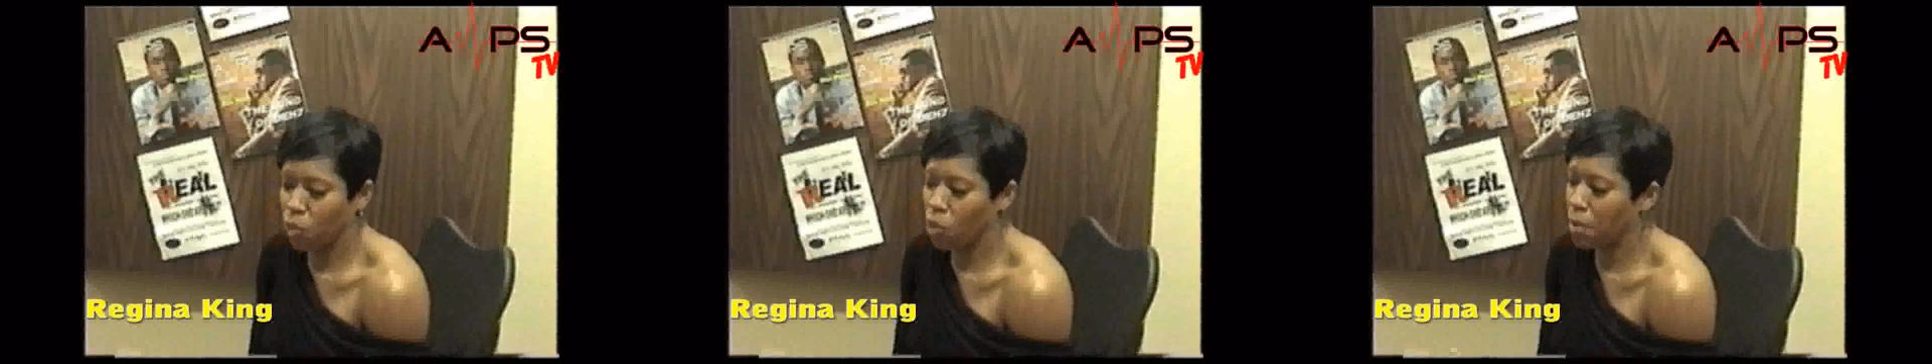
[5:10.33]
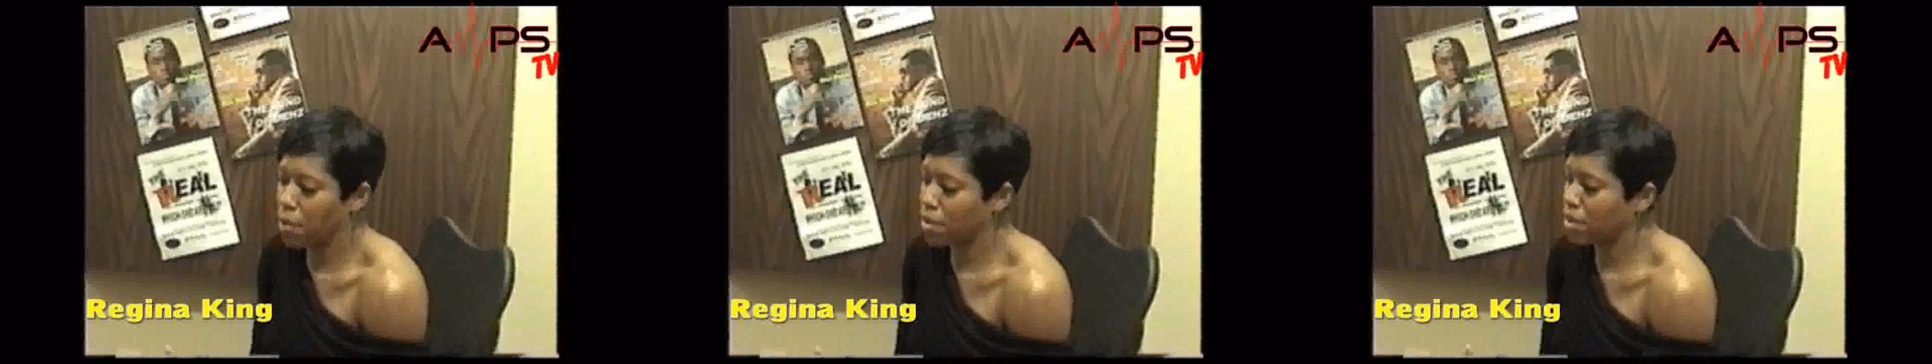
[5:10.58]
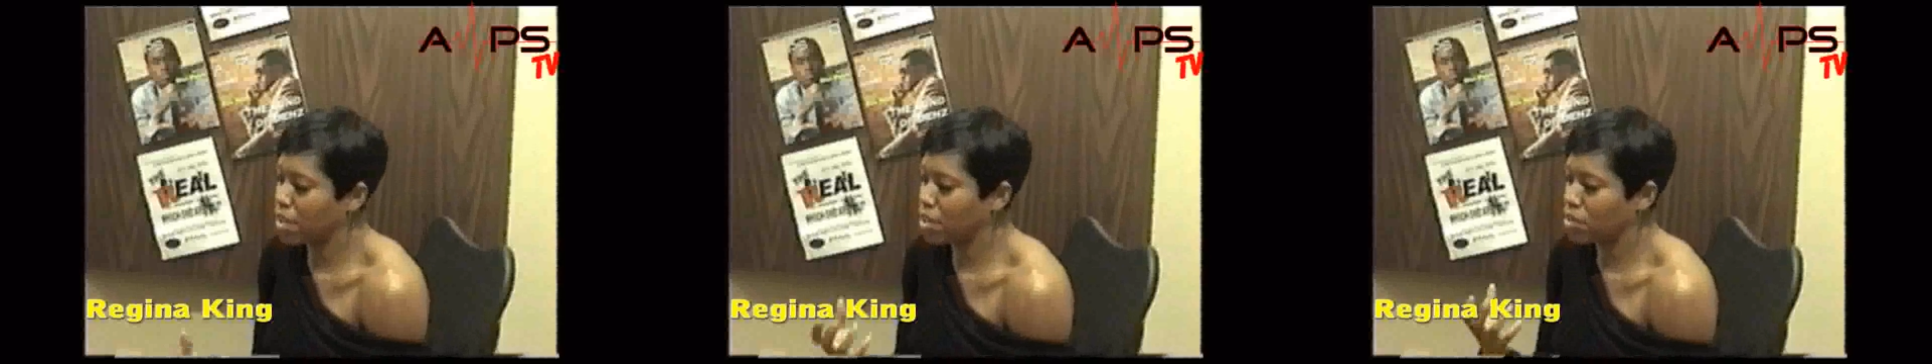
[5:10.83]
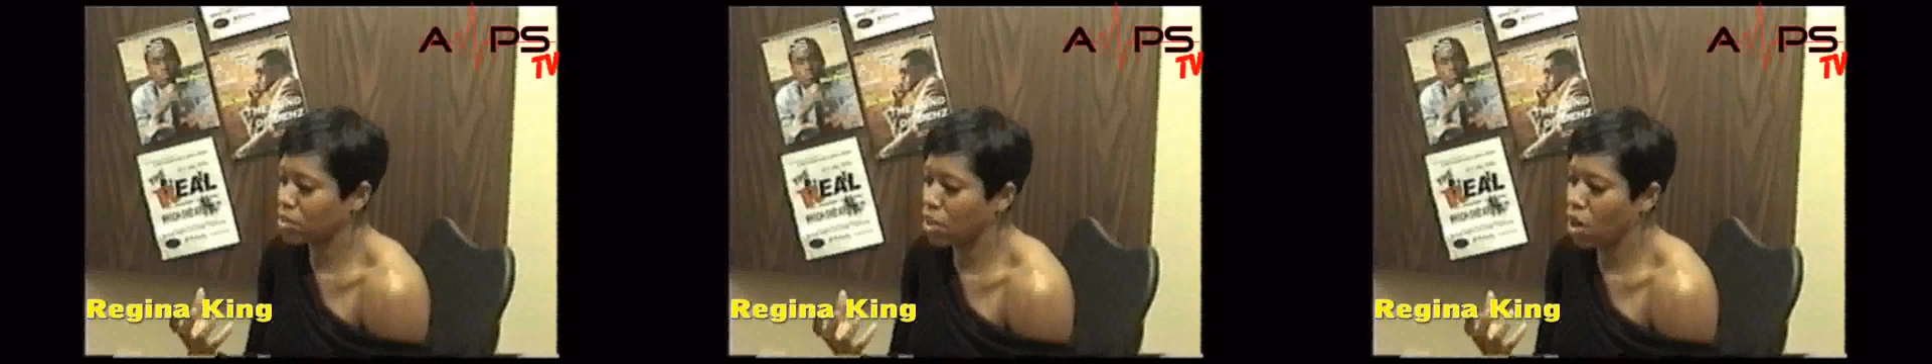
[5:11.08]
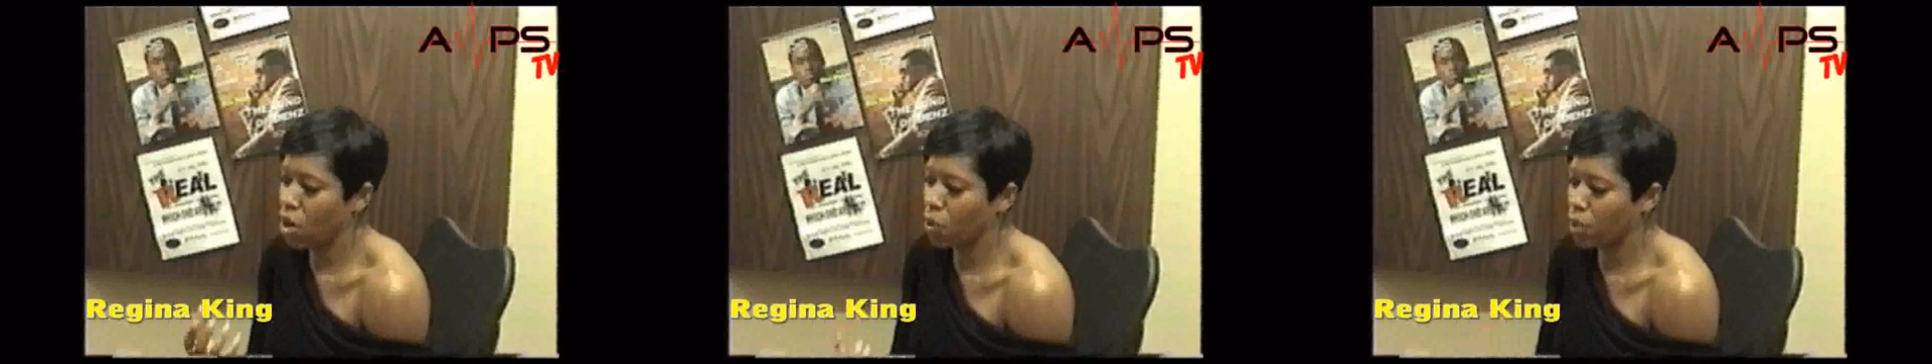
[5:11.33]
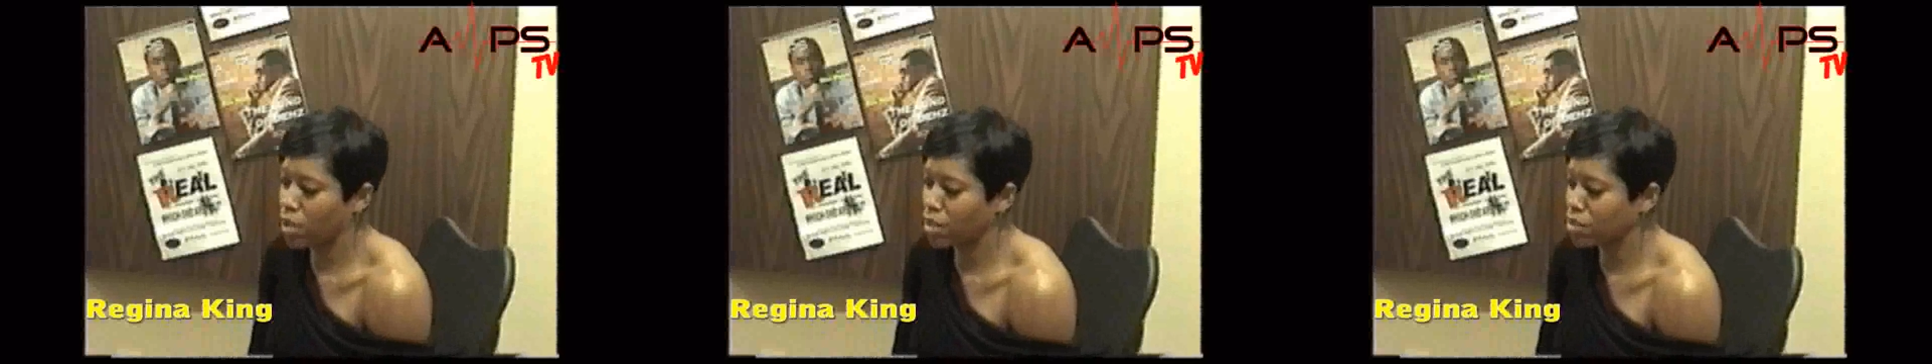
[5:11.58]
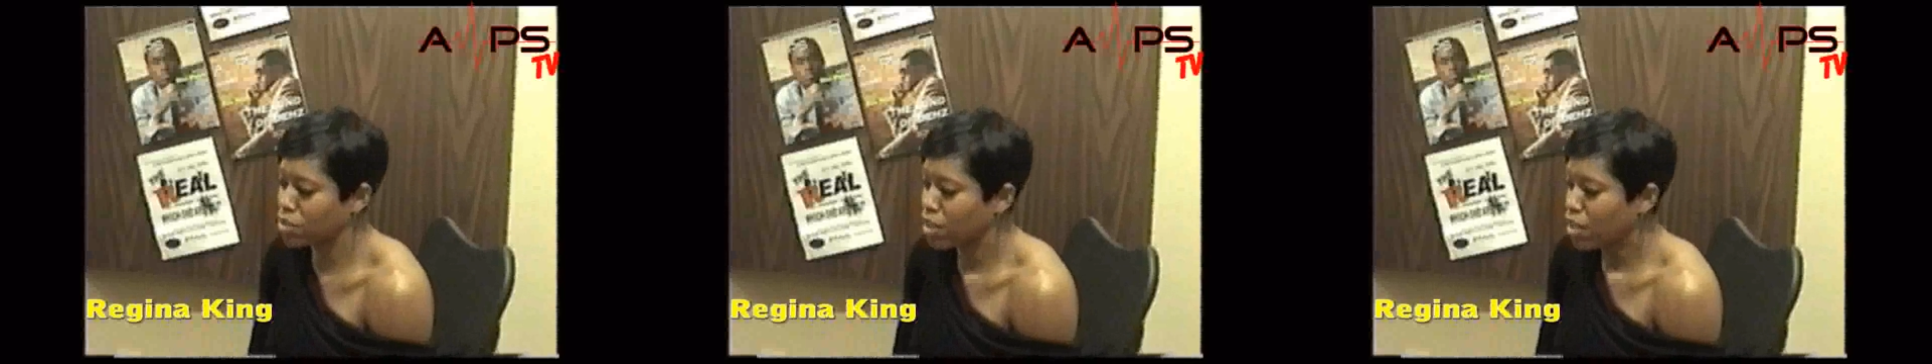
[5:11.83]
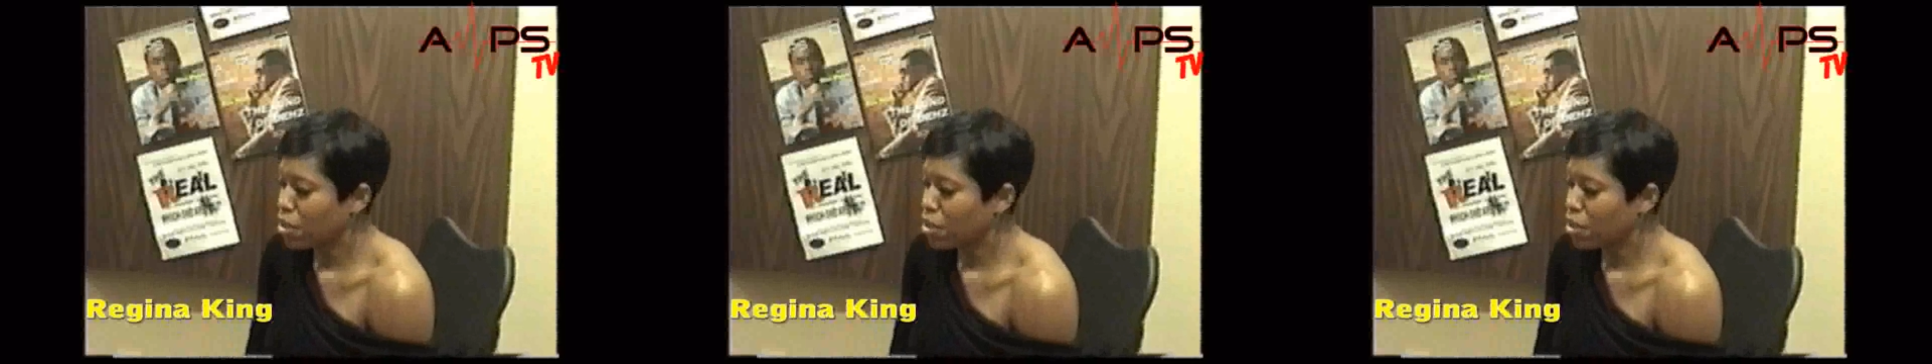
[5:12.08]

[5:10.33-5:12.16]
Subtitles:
woman that has always